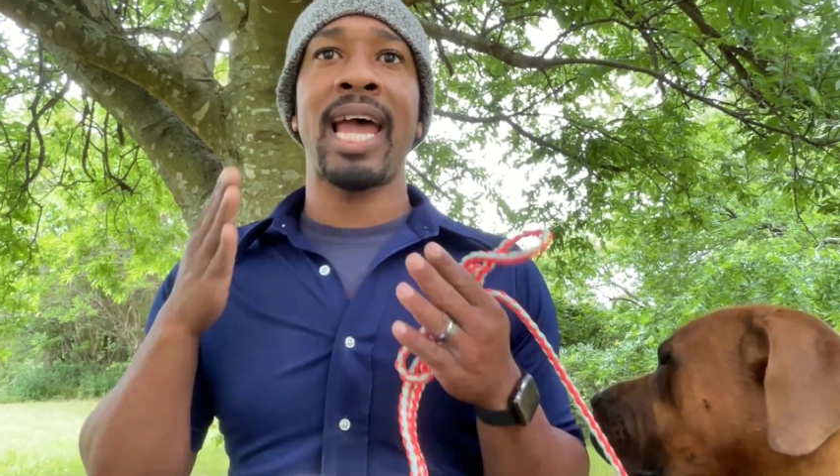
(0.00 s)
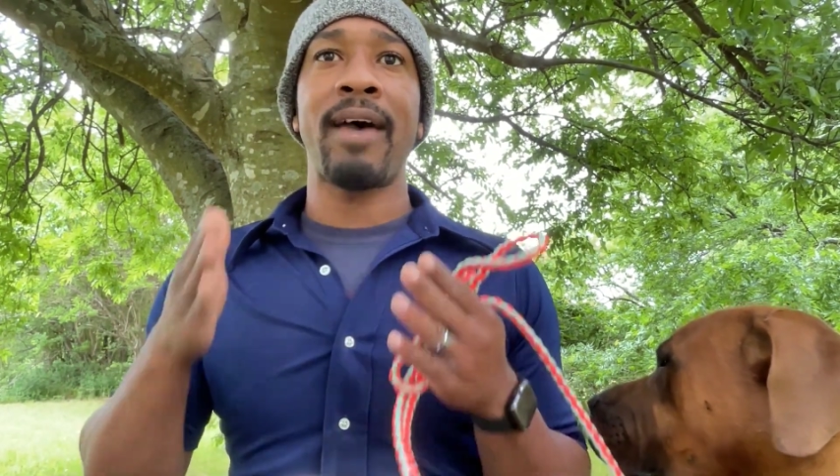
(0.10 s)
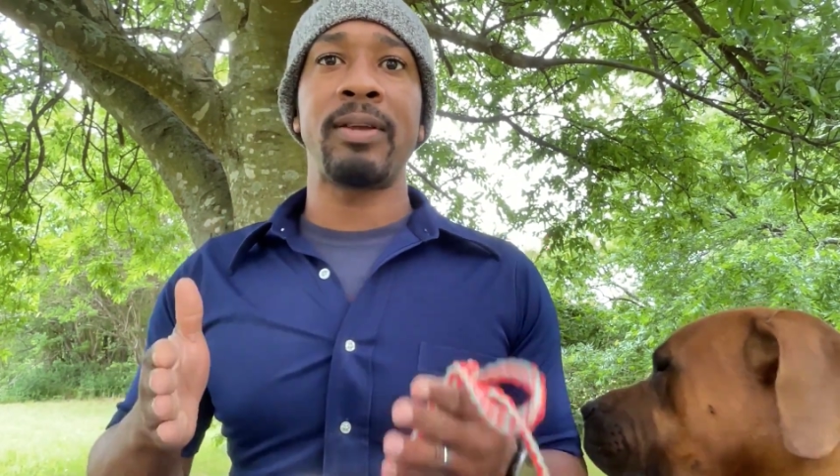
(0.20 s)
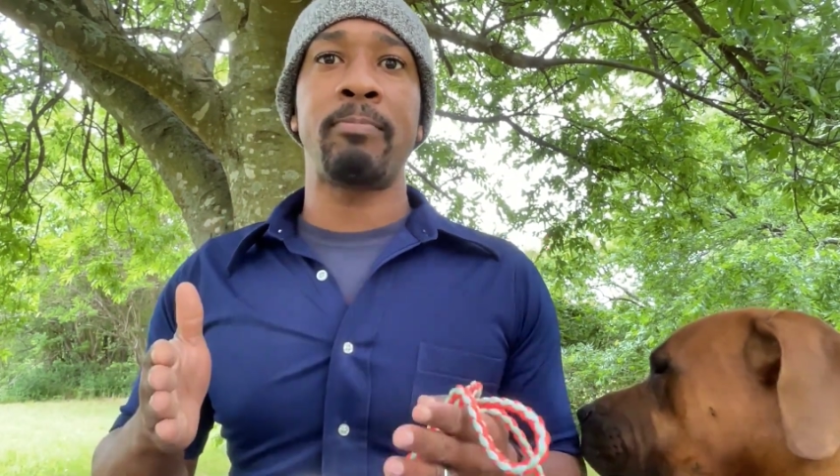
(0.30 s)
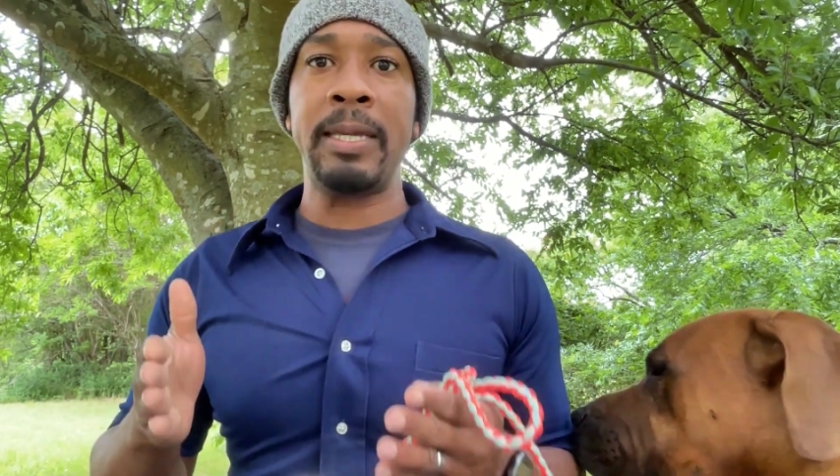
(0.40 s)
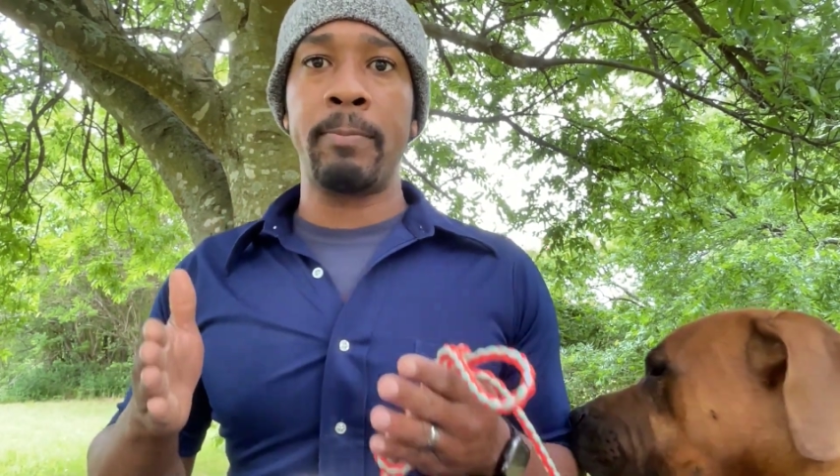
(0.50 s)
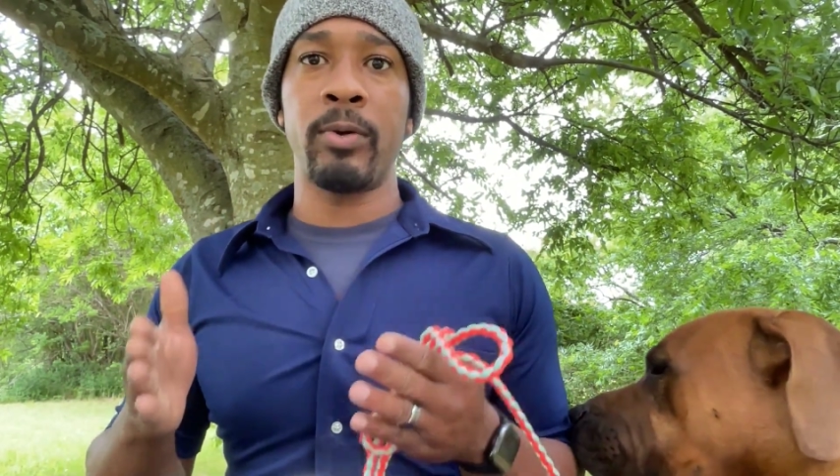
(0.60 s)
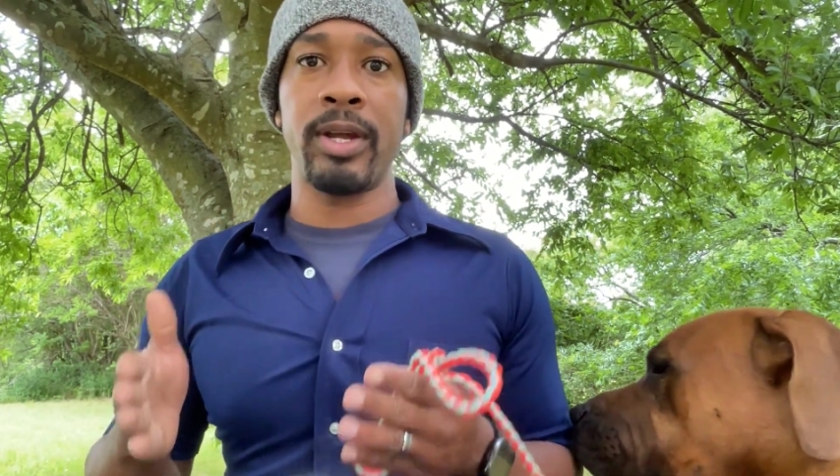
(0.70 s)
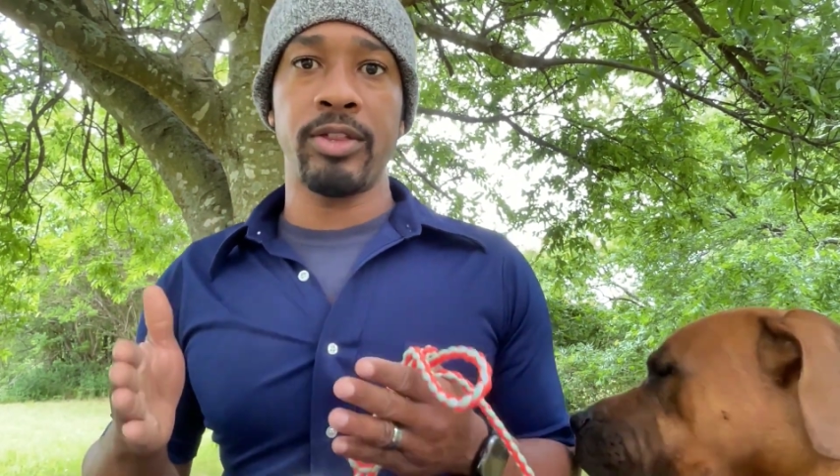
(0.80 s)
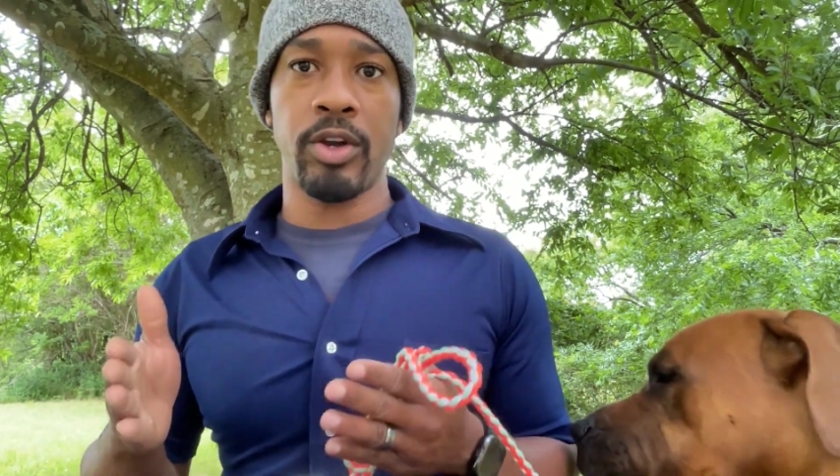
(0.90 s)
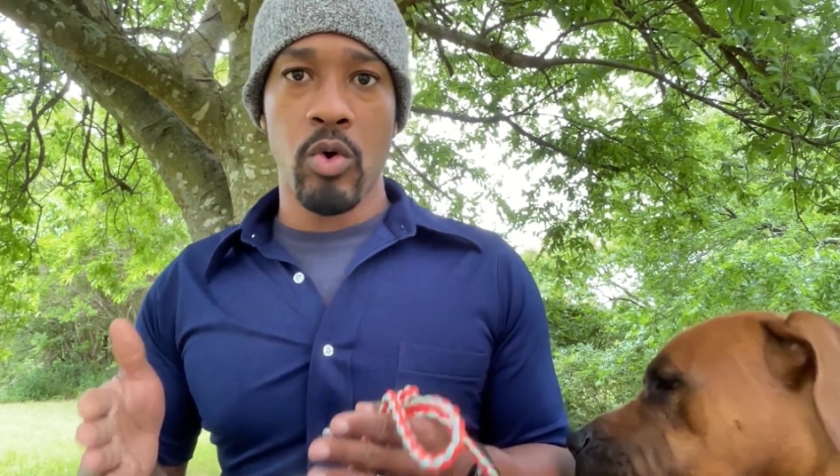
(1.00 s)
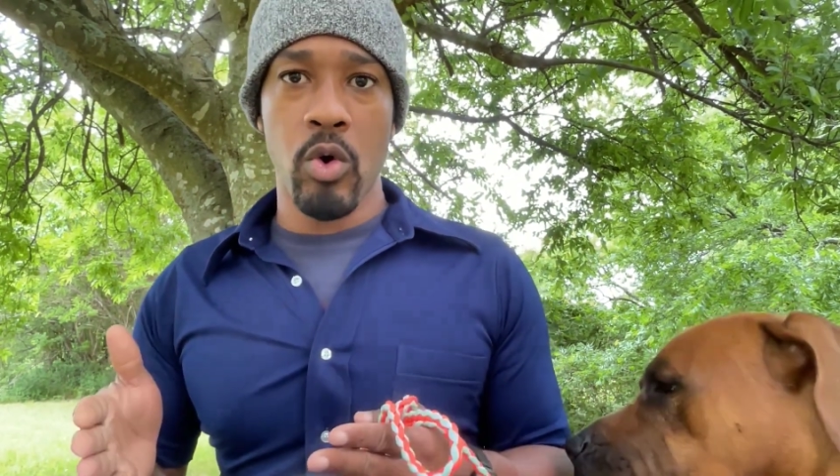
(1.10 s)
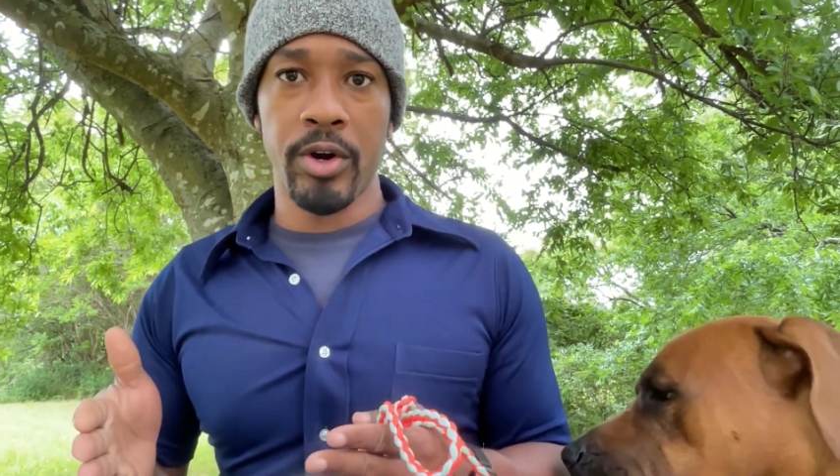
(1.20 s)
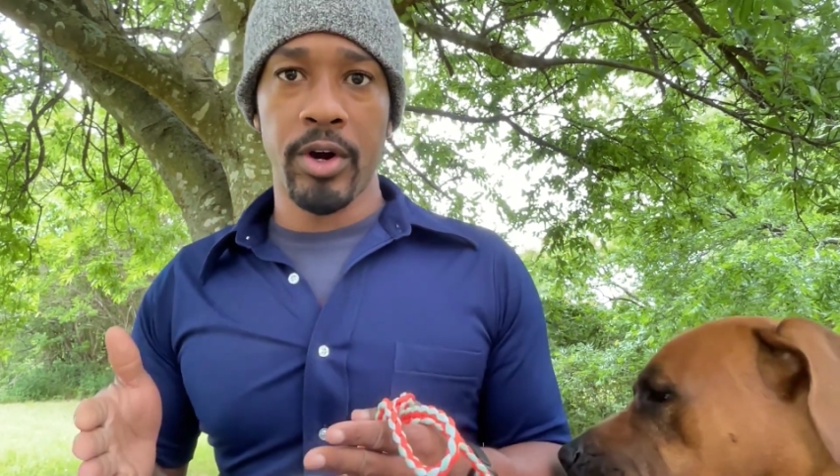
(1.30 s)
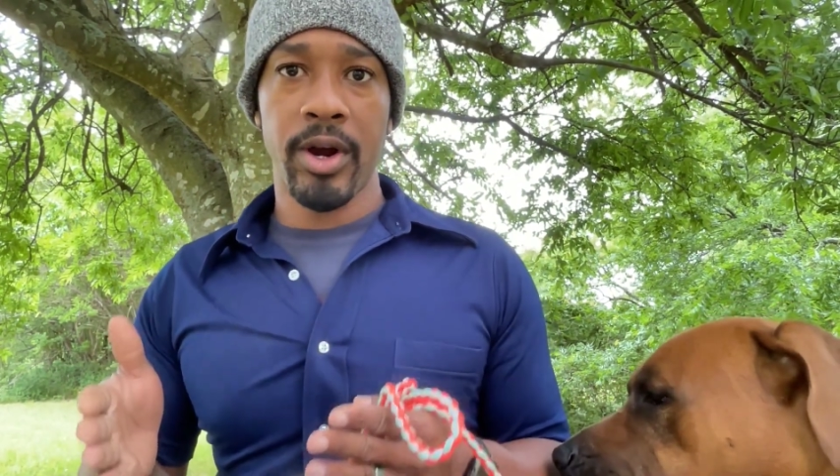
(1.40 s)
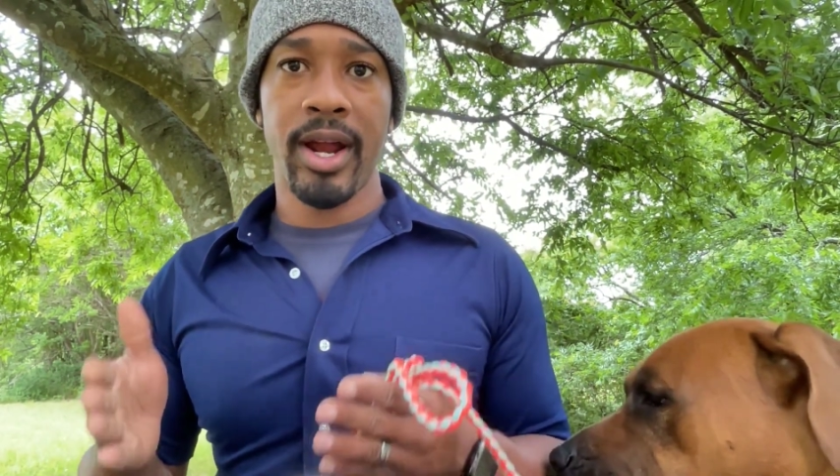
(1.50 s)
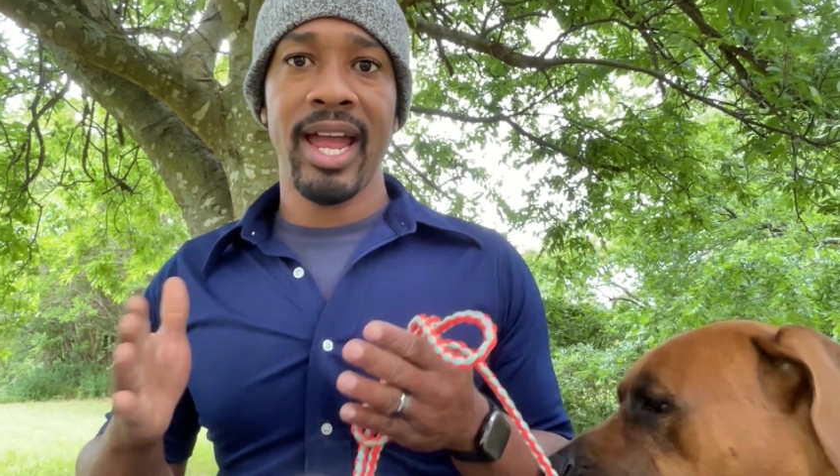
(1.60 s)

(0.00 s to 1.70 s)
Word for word: having people in their corner.